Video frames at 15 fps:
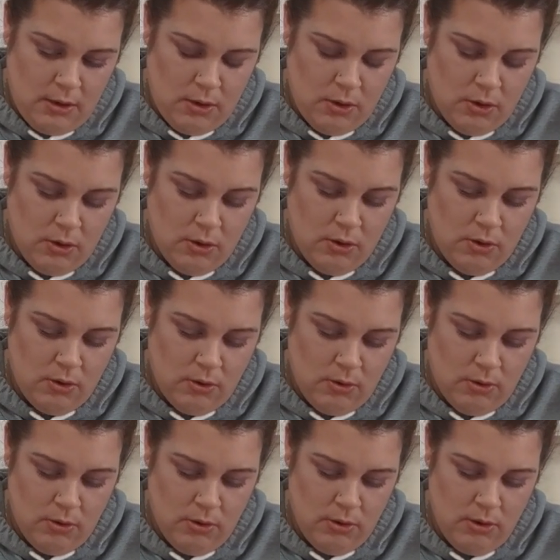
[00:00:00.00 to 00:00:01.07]

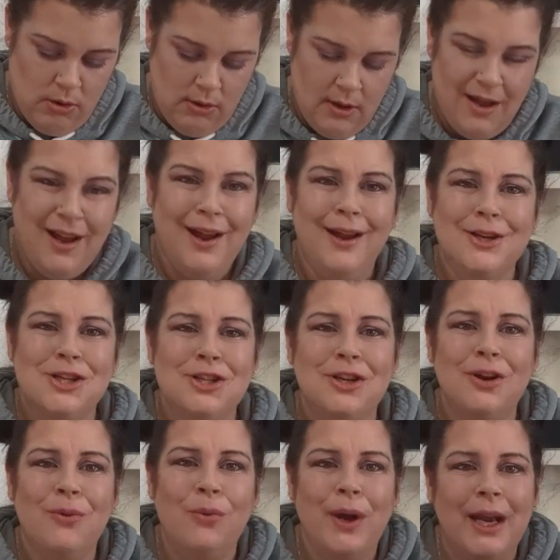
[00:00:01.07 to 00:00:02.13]
Oh, I should
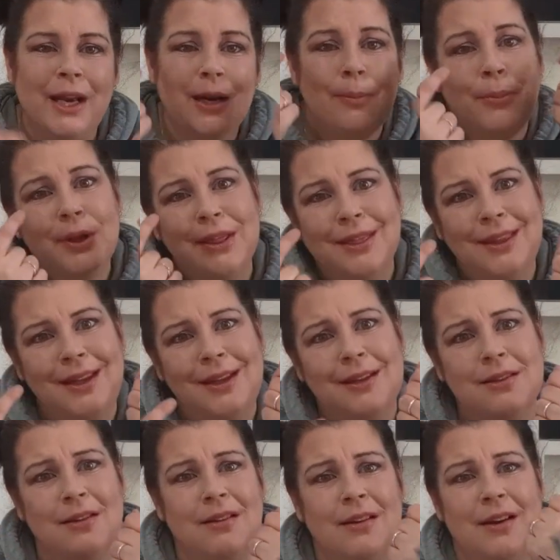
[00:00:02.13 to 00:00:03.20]
have waited and put
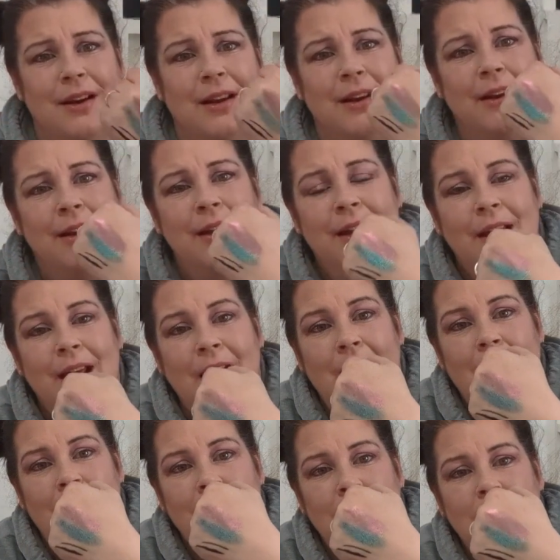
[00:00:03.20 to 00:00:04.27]
these on.
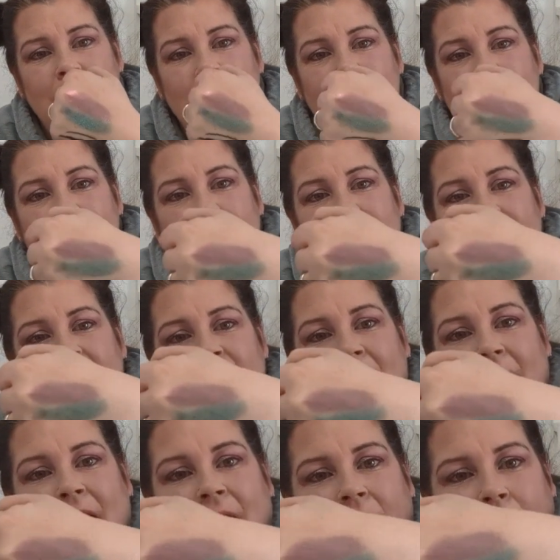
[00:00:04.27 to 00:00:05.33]
I love
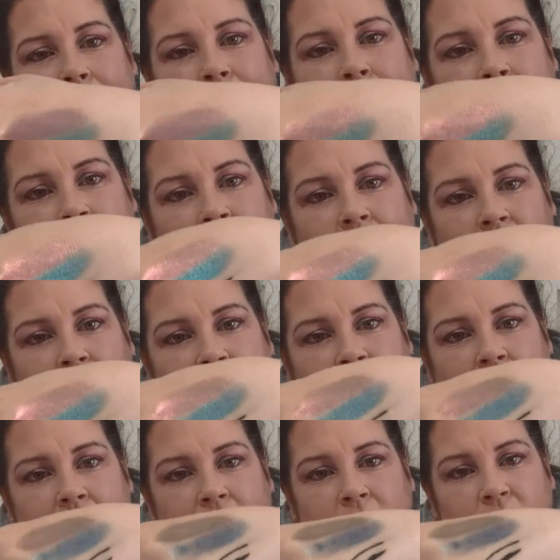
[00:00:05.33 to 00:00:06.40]
them.
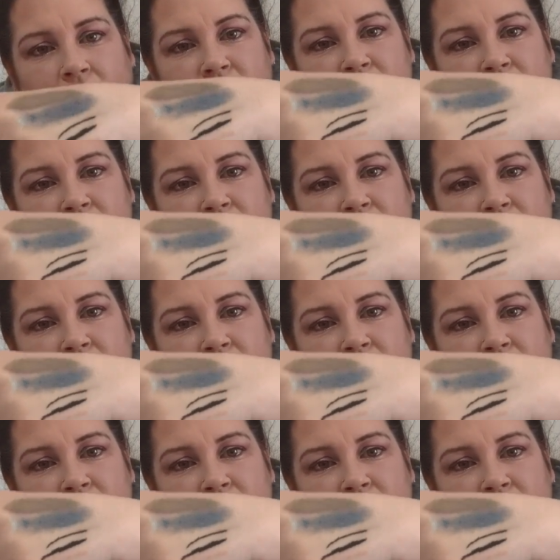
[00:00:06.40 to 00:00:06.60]
They look